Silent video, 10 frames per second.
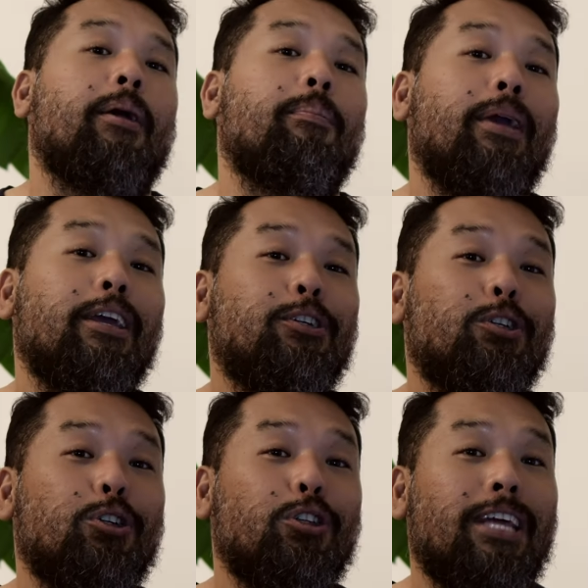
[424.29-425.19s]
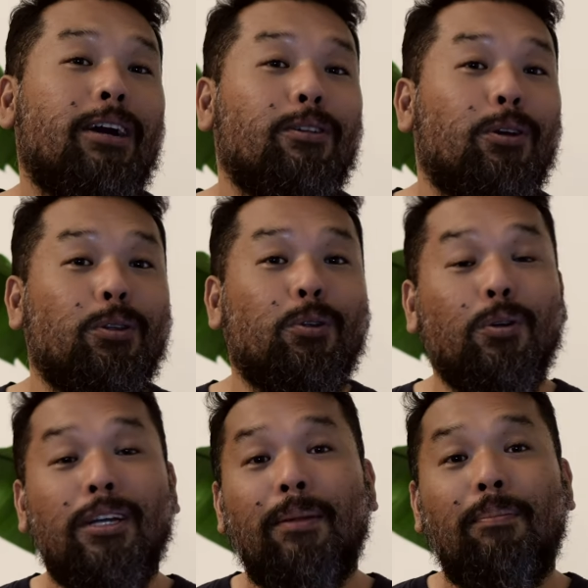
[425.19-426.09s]
Make sure you download
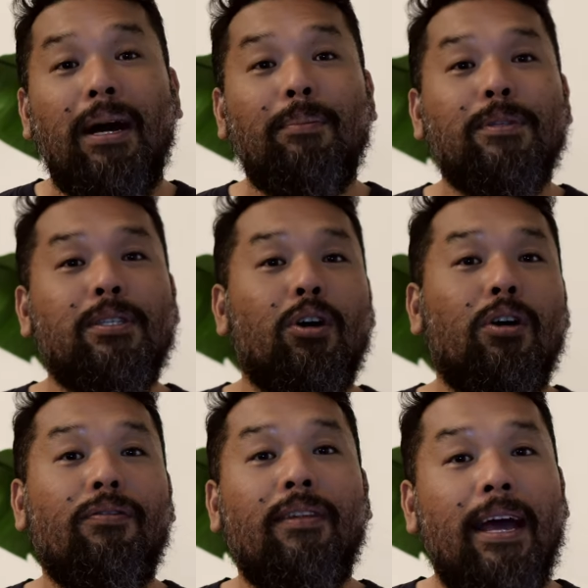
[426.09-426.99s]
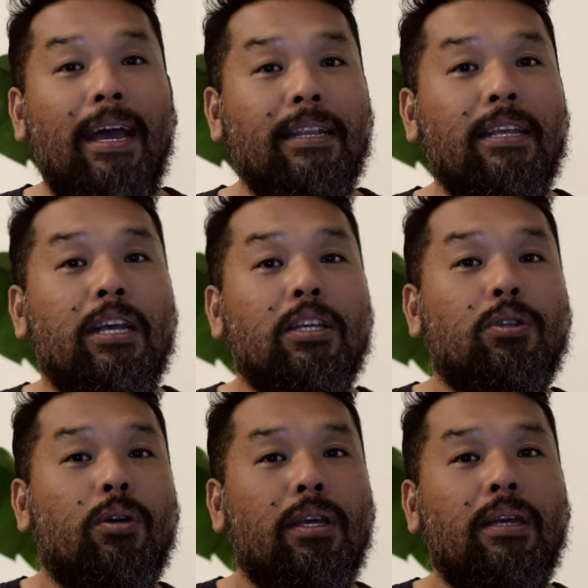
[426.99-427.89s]
Google Maps offline,
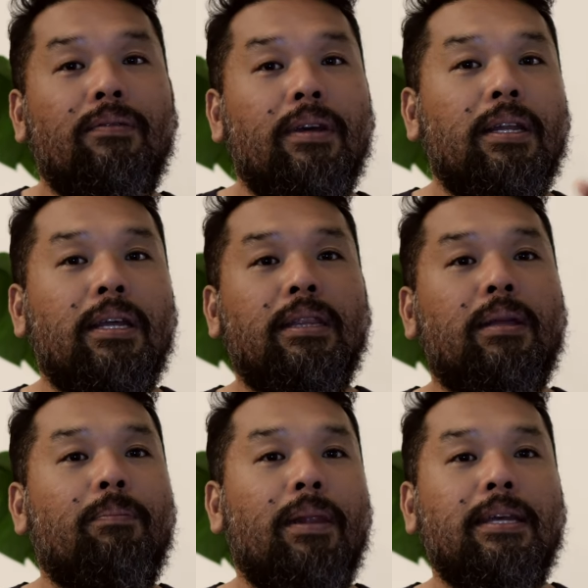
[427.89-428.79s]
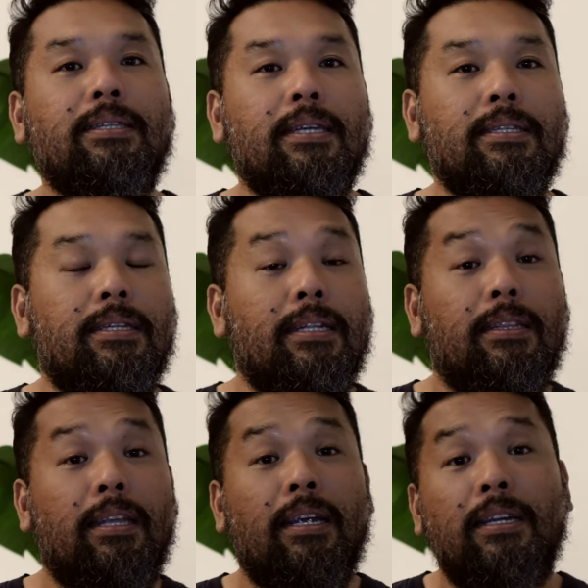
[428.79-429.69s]
so even in the places
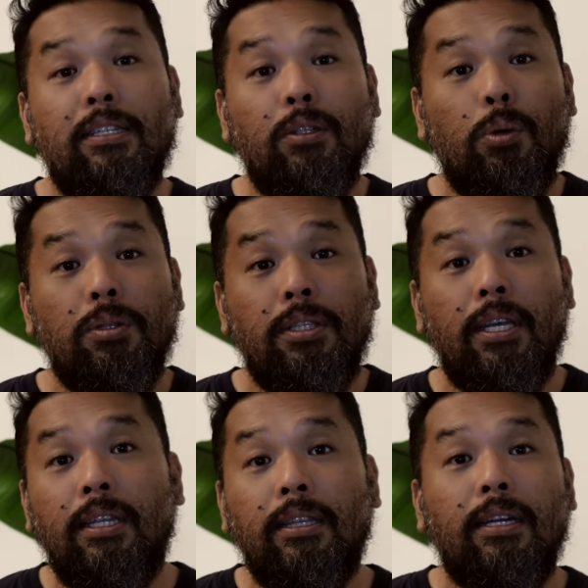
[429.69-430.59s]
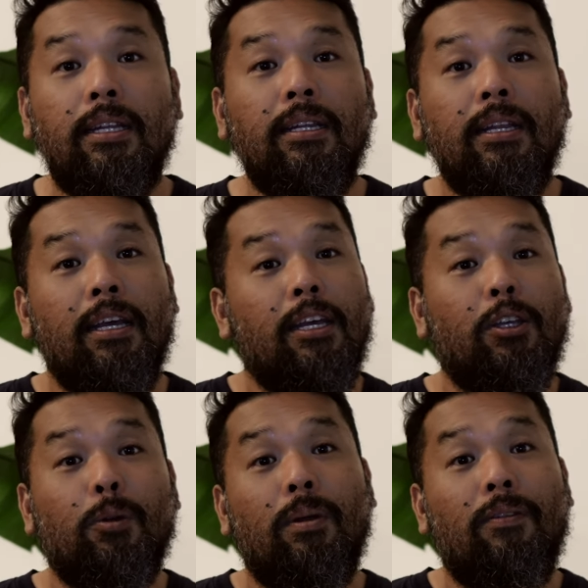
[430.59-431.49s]
that there is no signal,
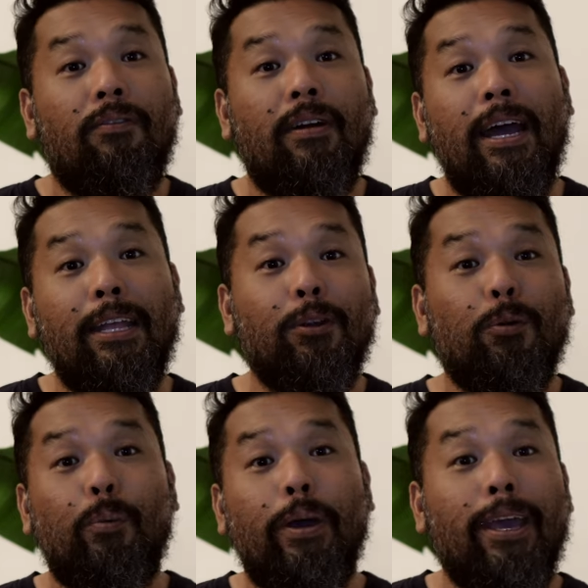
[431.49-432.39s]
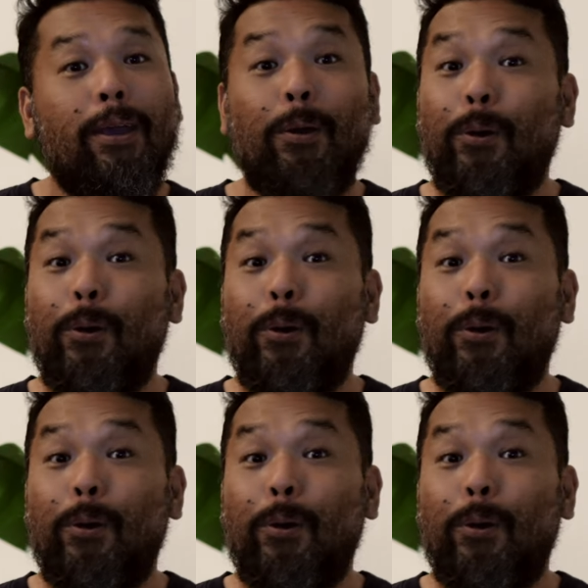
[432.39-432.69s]
you will find your way